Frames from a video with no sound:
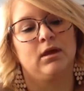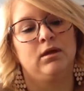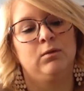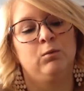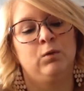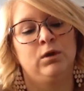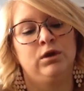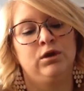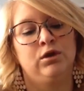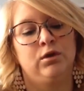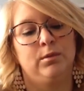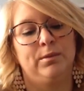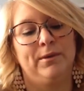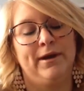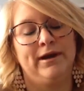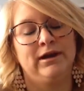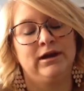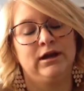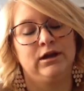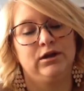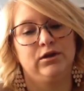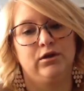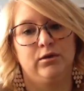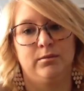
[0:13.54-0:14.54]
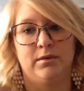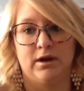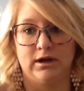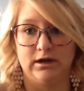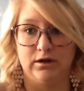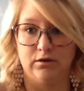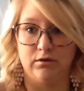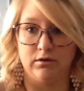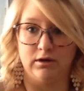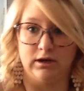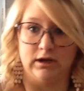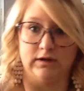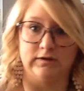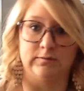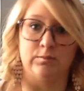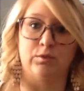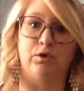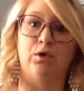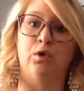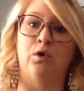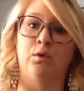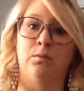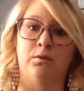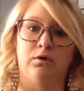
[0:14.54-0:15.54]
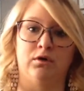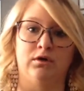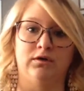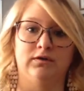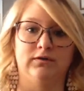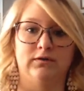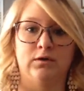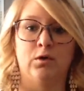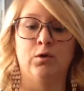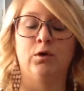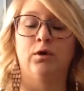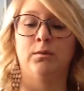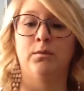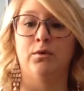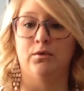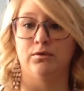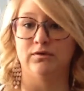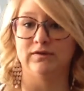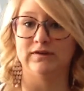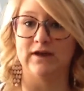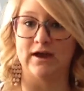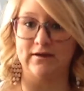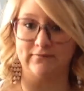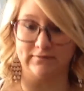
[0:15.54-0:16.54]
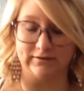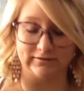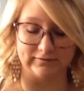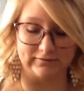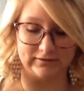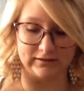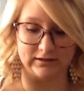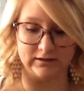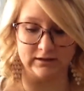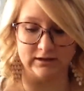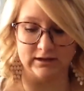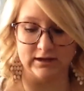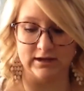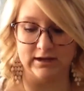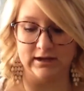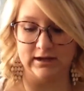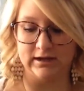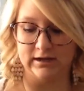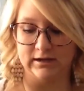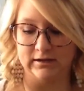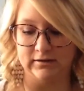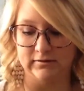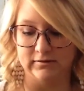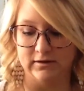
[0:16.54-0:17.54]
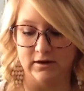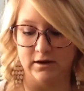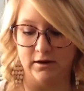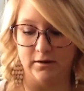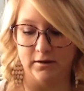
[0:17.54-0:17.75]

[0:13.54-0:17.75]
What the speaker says: When you're pregnant, your body creates more hormones obviously, and